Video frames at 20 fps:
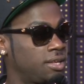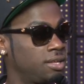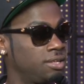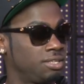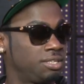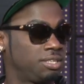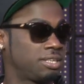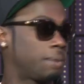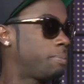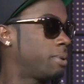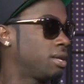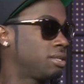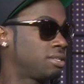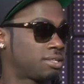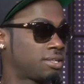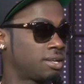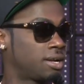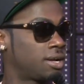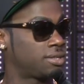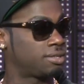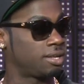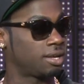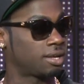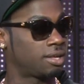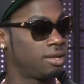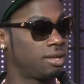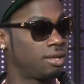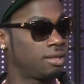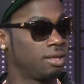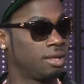it, Japan start
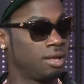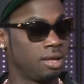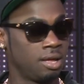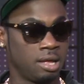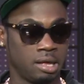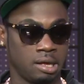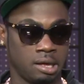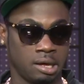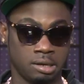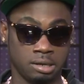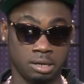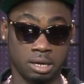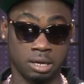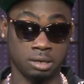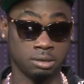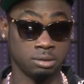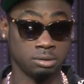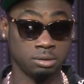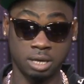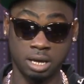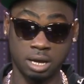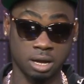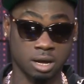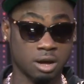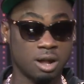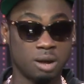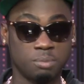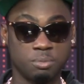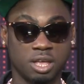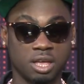take it. And then,
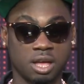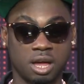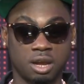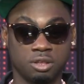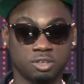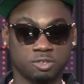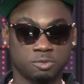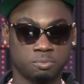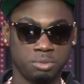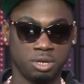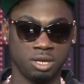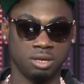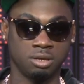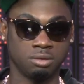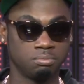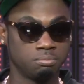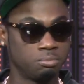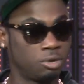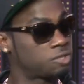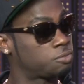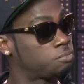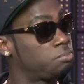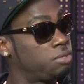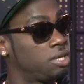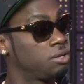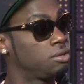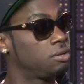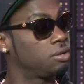Call Me a Yardie just big